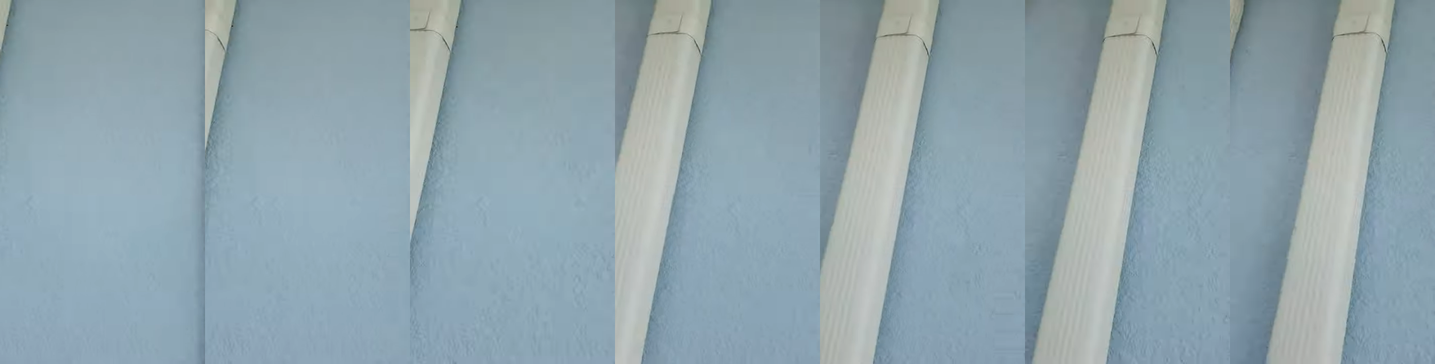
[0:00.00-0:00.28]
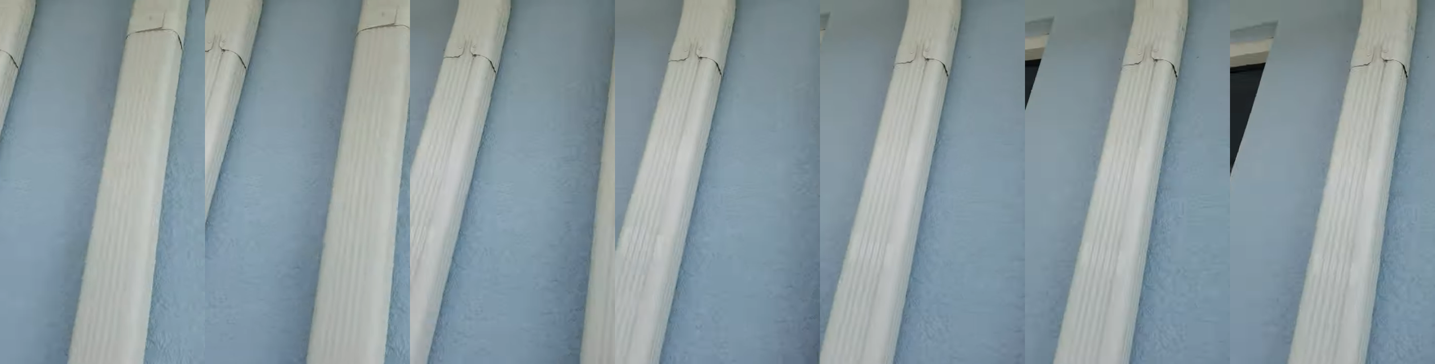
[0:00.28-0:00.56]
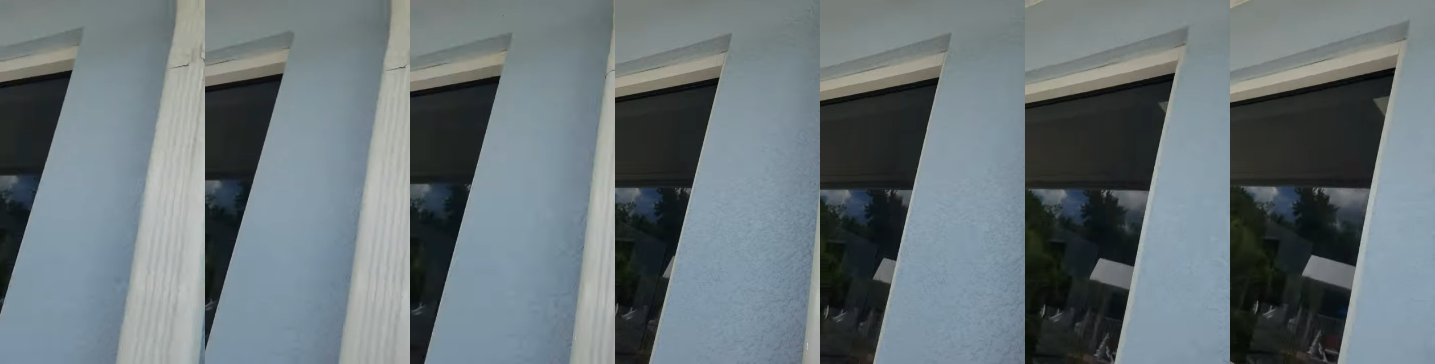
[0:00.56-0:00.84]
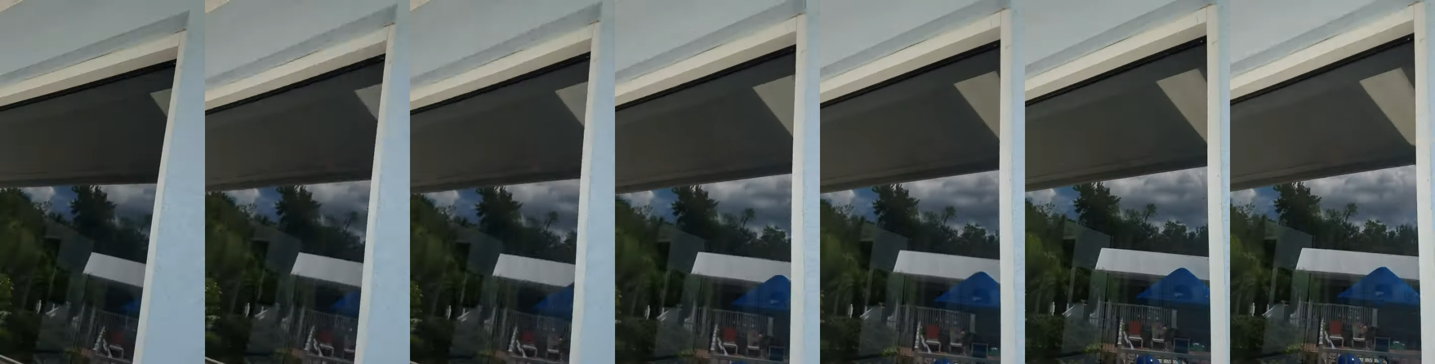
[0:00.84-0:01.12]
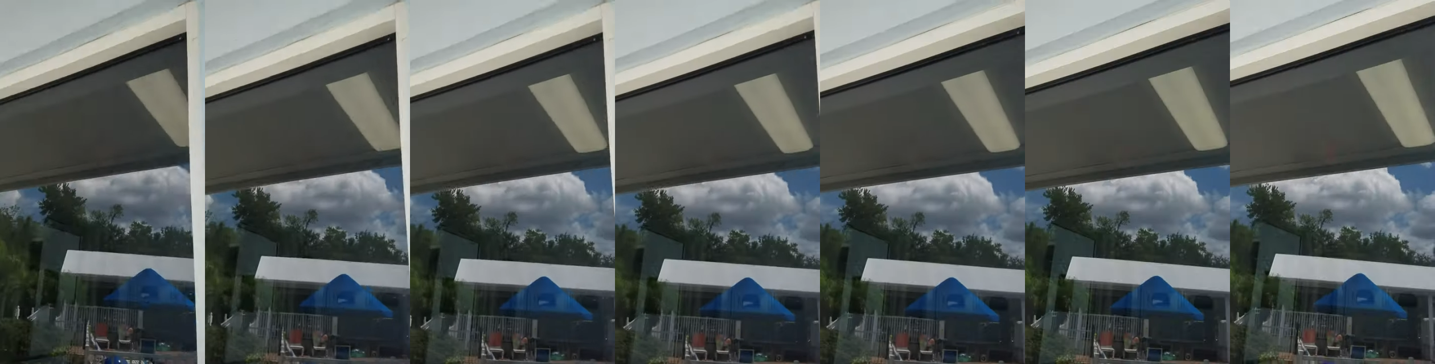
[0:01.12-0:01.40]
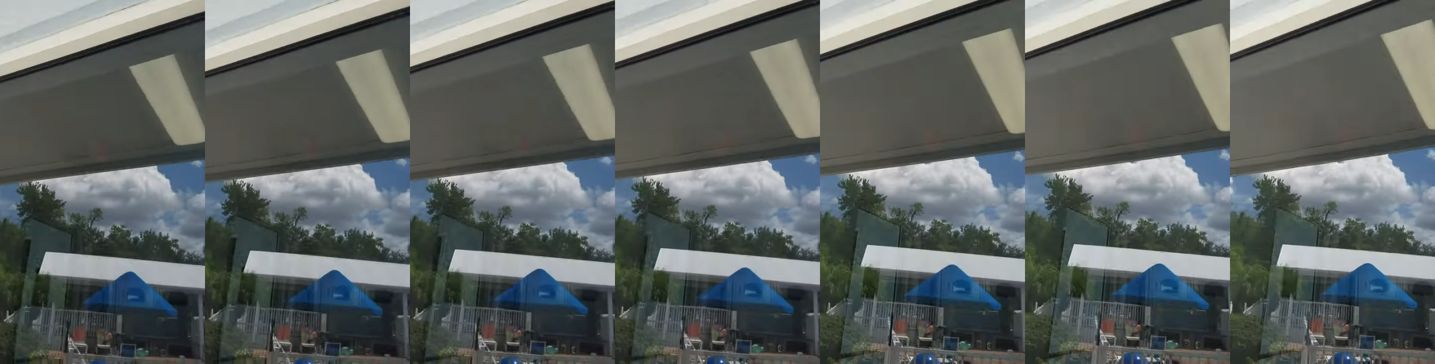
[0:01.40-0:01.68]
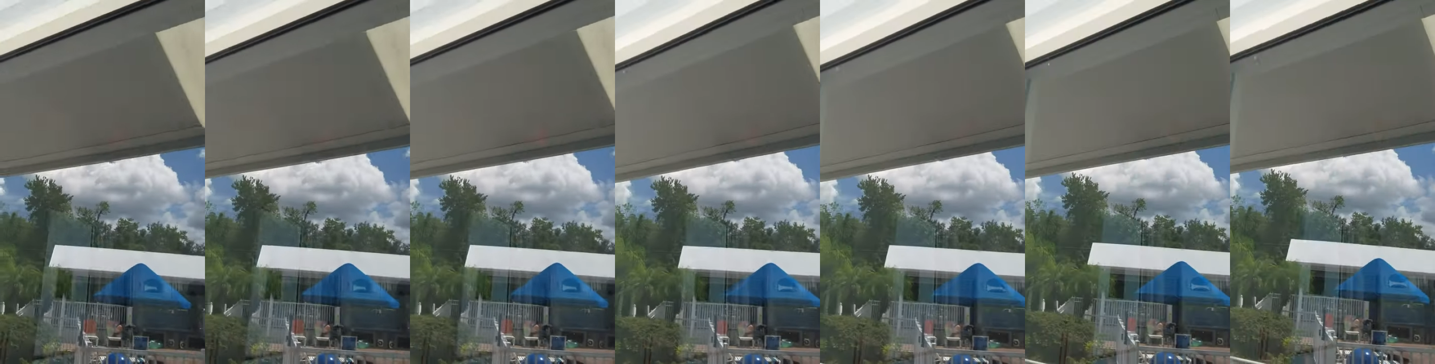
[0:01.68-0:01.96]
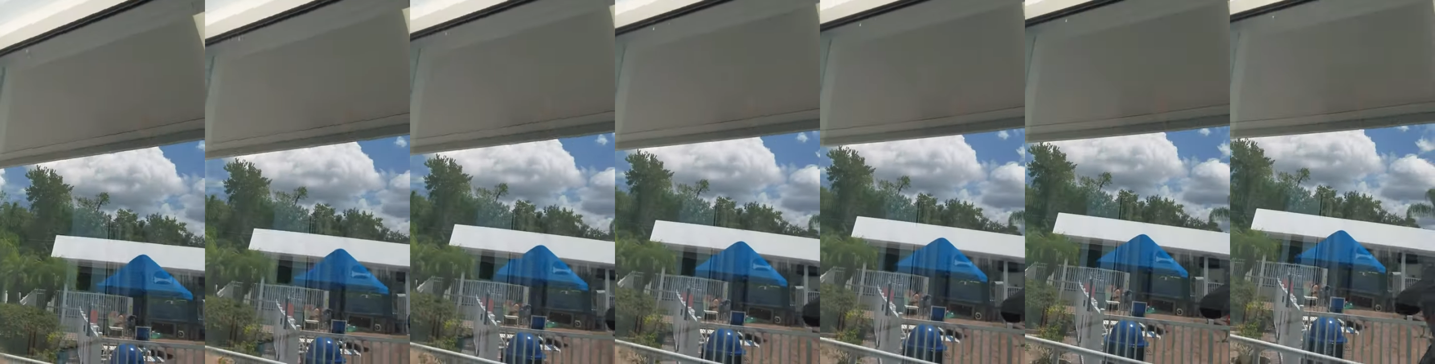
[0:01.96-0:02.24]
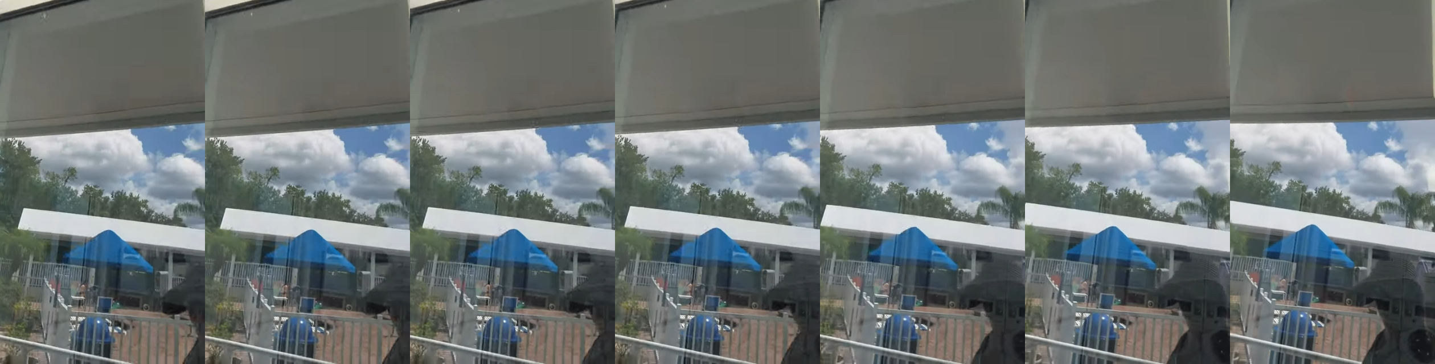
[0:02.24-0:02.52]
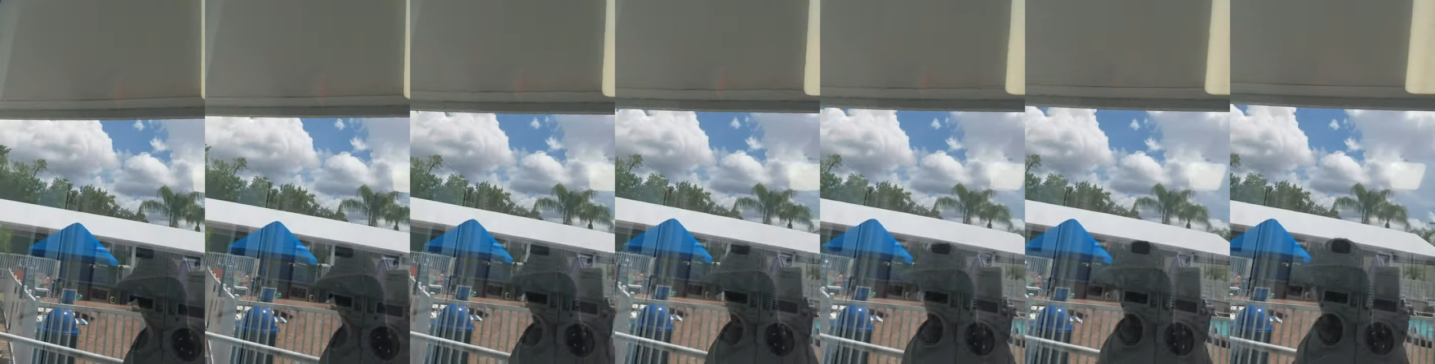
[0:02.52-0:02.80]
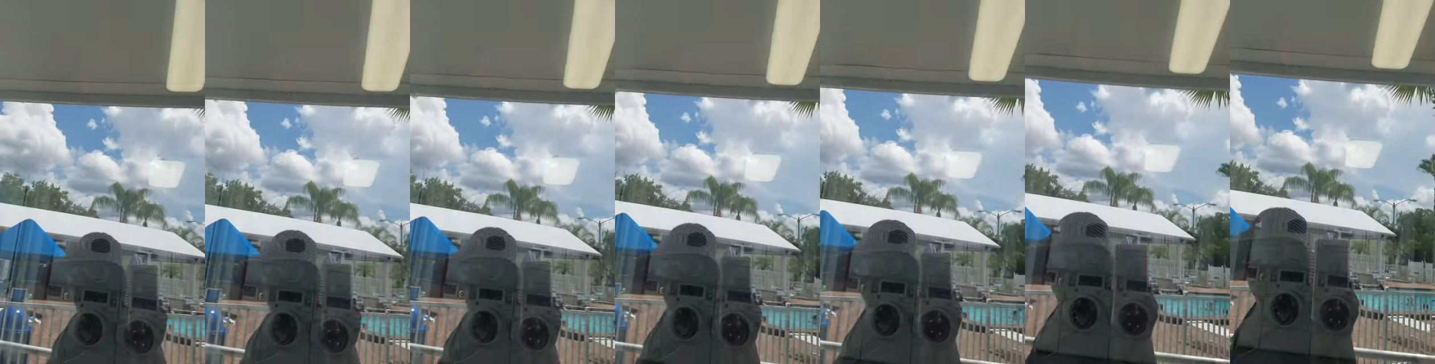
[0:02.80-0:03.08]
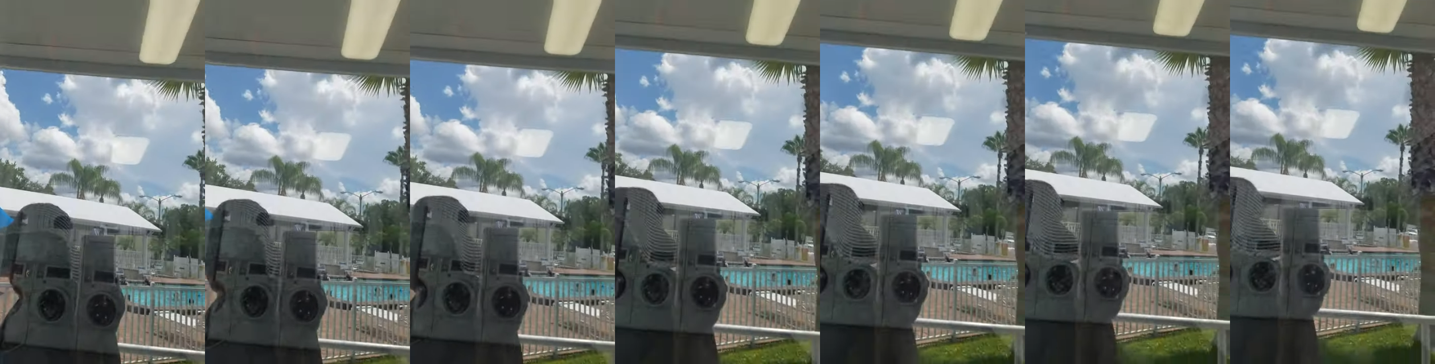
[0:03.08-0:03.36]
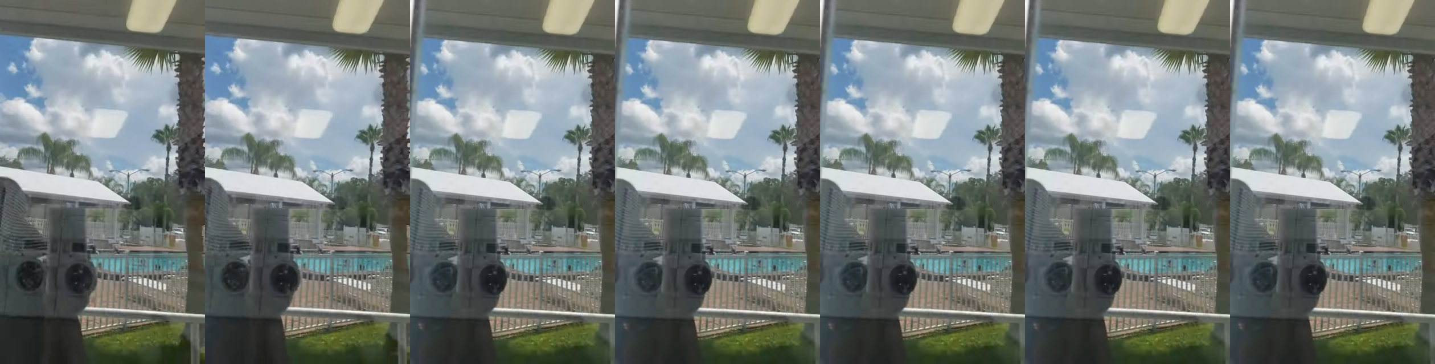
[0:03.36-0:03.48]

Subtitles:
Nobody's mouth can be seen.